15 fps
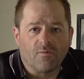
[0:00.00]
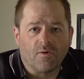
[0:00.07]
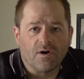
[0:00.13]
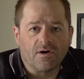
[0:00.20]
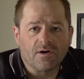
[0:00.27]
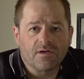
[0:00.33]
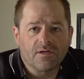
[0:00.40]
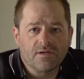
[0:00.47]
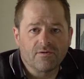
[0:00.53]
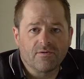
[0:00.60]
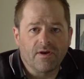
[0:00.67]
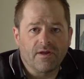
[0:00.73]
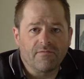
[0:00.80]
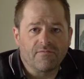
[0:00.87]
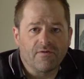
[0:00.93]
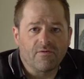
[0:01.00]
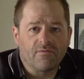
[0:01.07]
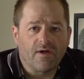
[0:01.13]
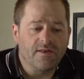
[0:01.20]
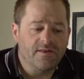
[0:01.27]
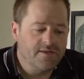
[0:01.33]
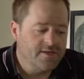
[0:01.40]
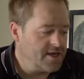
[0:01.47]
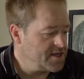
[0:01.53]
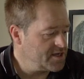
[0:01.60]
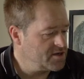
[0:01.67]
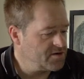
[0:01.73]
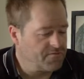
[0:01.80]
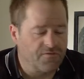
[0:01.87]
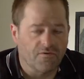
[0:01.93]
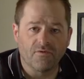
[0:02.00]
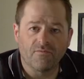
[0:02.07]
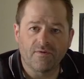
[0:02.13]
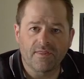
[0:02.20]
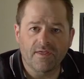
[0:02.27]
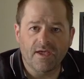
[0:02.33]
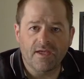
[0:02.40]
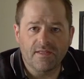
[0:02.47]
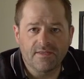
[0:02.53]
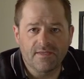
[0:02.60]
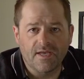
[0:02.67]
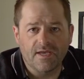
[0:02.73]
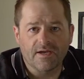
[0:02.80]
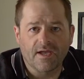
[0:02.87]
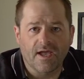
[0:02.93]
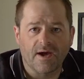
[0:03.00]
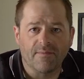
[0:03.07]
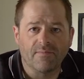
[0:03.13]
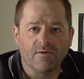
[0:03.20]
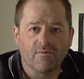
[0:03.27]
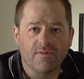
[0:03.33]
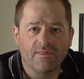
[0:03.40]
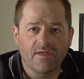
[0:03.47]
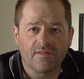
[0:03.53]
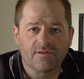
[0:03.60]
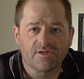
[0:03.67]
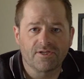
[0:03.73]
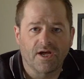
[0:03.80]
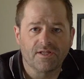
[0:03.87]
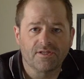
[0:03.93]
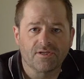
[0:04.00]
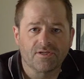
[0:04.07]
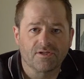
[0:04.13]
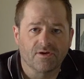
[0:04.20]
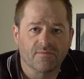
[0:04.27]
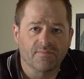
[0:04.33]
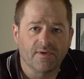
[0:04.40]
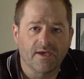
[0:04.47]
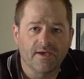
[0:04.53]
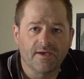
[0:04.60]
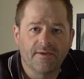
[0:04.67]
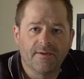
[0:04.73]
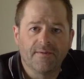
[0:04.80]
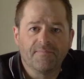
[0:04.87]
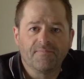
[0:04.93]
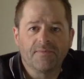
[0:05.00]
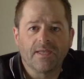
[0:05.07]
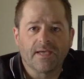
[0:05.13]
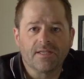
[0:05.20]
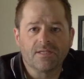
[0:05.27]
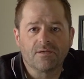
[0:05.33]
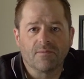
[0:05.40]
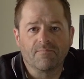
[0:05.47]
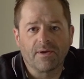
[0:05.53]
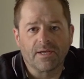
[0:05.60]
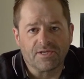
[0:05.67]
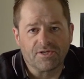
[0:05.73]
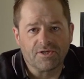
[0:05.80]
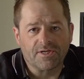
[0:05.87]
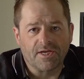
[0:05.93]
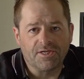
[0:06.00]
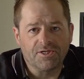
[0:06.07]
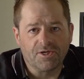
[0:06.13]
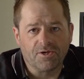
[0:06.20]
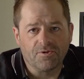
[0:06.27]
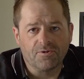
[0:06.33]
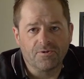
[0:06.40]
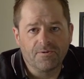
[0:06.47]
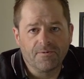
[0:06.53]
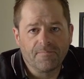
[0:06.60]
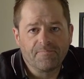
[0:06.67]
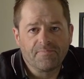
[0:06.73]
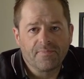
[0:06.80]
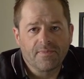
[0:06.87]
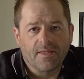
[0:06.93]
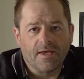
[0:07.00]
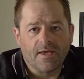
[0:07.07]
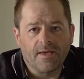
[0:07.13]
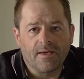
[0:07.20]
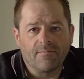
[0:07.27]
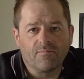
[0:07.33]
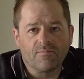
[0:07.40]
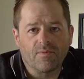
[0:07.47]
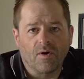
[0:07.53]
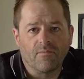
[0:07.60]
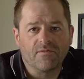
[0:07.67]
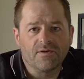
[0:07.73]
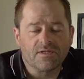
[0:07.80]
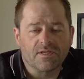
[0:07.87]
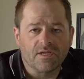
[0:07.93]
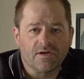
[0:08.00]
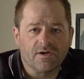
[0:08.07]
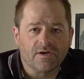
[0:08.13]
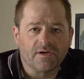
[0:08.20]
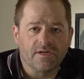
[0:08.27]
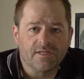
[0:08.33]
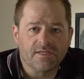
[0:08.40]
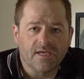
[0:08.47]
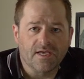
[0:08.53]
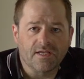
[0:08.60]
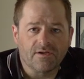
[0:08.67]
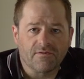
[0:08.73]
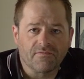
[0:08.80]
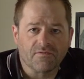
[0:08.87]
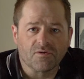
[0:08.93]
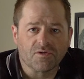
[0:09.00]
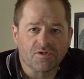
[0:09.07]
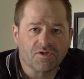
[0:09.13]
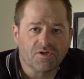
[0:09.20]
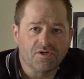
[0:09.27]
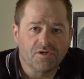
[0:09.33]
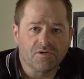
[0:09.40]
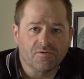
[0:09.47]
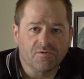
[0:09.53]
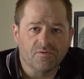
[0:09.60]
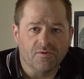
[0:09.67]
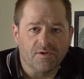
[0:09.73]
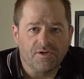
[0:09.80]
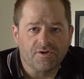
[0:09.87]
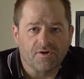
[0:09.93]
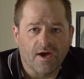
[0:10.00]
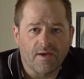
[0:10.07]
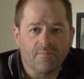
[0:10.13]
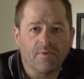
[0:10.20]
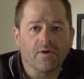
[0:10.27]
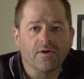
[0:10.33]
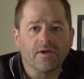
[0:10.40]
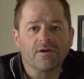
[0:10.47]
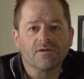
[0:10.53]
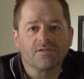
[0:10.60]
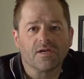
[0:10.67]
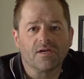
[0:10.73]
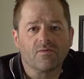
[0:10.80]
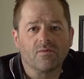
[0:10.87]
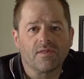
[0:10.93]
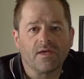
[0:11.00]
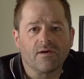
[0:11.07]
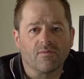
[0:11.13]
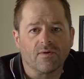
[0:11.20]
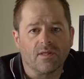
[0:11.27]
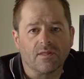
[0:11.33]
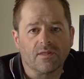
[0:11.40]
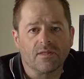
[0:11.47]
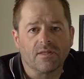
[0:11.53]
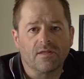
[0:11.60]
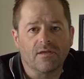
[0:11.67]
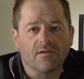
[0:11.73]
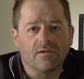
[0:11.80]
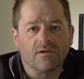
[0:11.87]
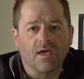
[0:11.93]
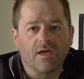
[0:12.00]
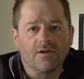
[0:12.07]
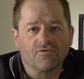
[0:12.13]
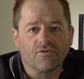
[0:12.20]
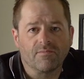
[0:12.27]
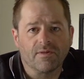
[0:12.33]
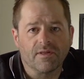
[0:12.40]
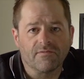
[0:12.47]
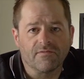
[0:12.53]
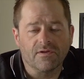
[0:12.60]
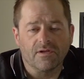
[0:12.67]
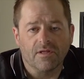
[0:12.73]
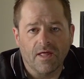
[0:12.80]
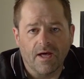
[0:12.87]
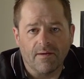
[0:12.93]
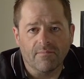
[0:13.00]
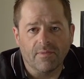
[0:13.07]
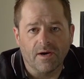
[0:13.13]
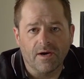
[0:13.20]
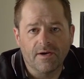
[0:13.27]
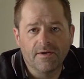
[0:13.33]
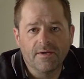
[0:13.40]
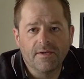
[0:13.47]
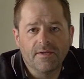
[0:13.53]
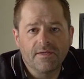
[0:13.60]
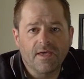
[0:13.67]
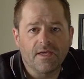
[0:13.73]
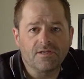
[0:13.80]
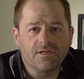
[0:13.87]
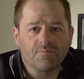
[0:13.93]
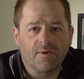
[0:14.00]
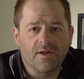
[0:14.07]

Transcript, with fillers: walk, going out for a run, take your phone with you, take your camera with you. There's nothing to stop you taking some pictures as you go. Um, but obviously, you're not going to take your full studio and tripod outside with you. Well, you get in trouble if you do that. But yeah, just